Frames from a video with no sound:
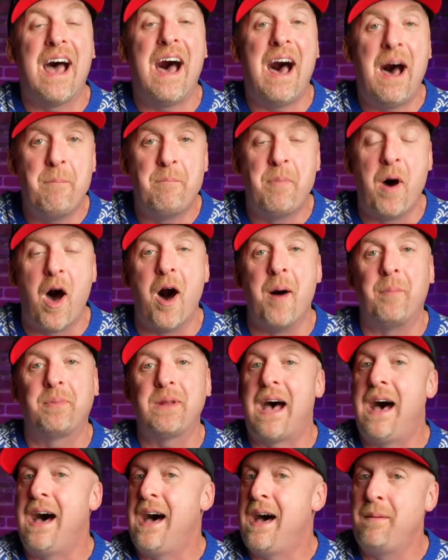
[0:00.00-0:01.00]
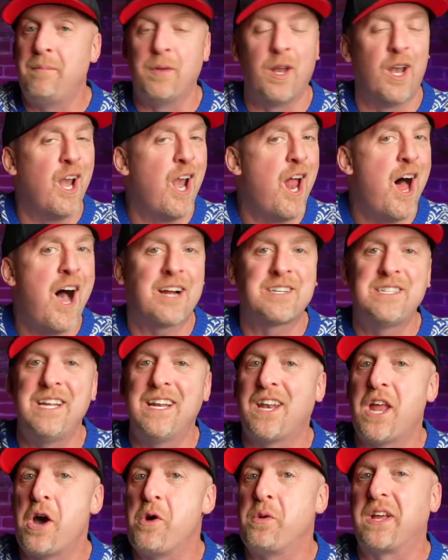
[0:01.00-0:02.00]
I'm pumped. I'm locked
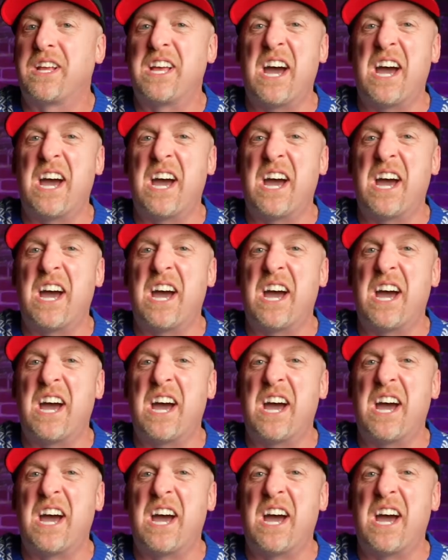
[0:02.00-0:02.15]
and loaded.